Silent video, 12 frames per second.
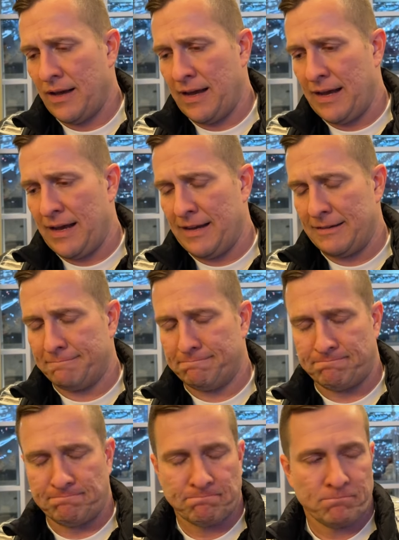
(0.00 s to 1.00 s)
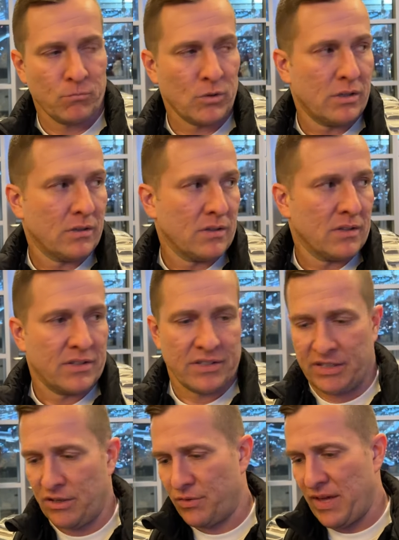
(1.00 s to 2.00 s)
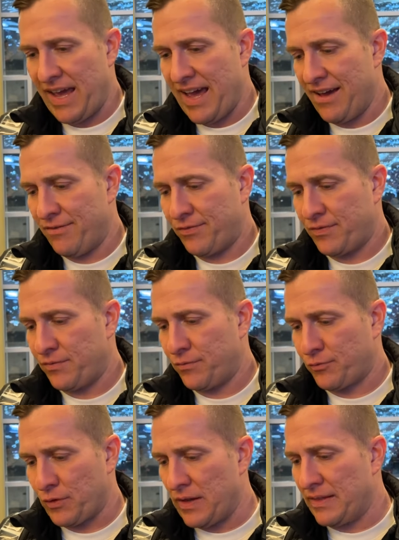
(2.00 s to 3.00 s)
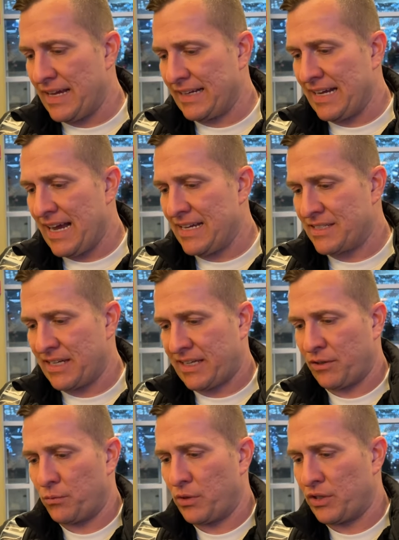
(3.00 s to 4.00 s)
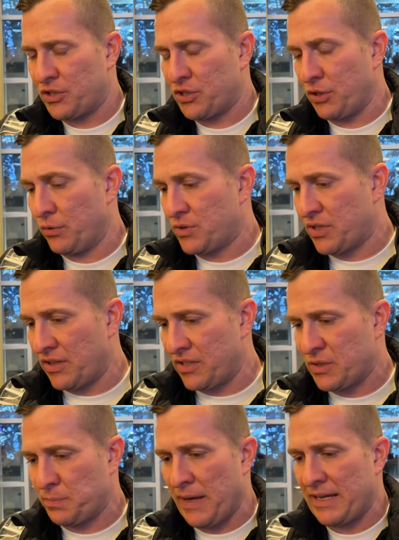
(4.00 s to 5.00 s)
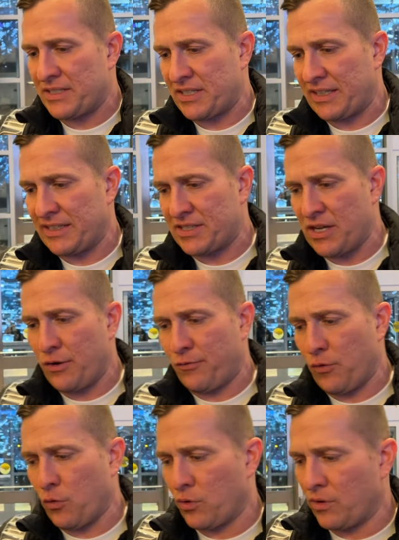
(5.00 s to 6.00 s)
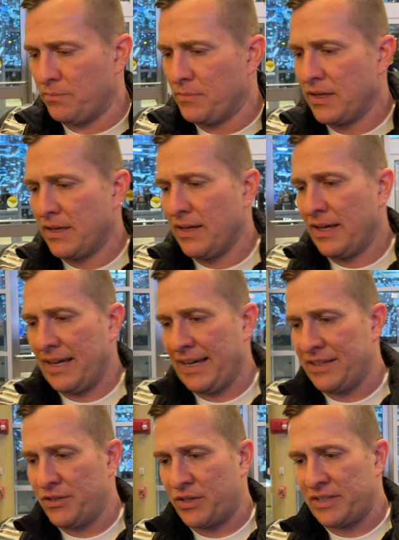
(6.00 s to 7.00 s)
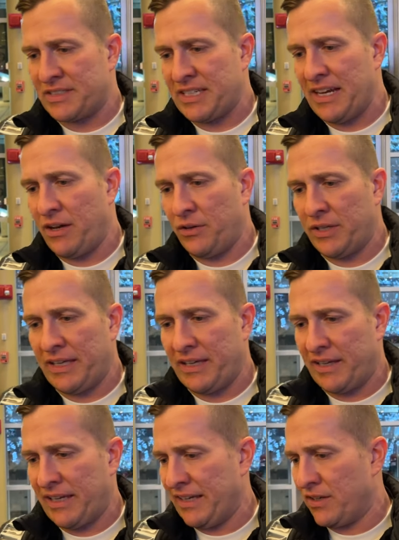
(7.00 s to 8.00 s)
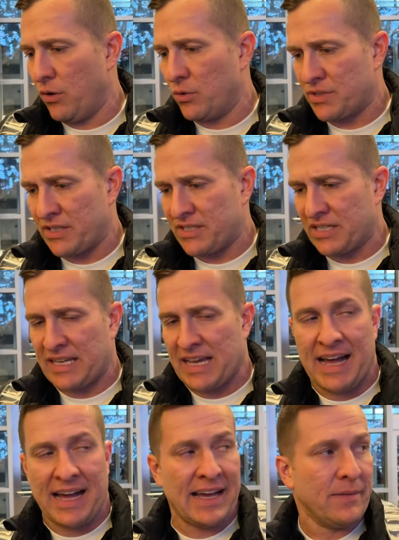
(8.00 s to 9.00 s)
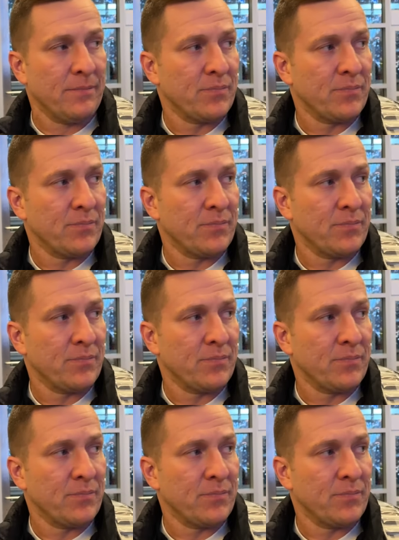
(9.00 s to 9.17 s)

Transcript: Um, you know they have frontline guys that can really shoot, so the spacing is there for him, and you can tell he he knows he's the guy.